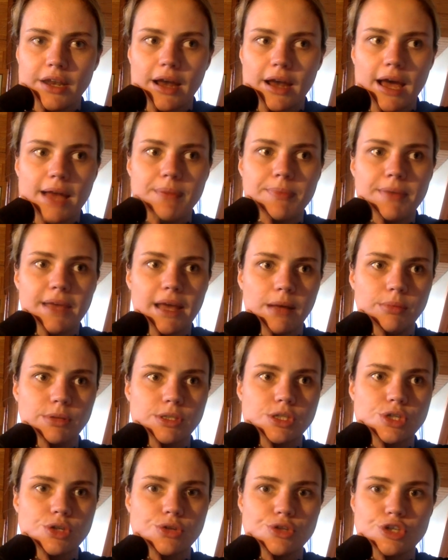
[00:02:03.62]
that I'd be able
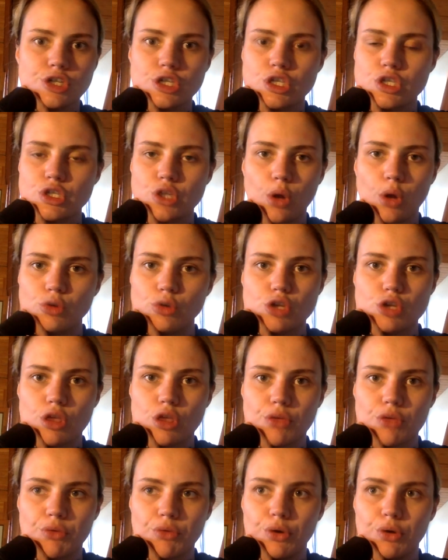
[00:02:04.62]
to just soldier
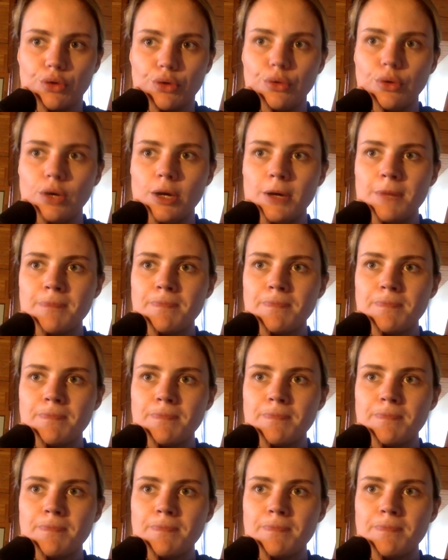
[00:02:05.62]
through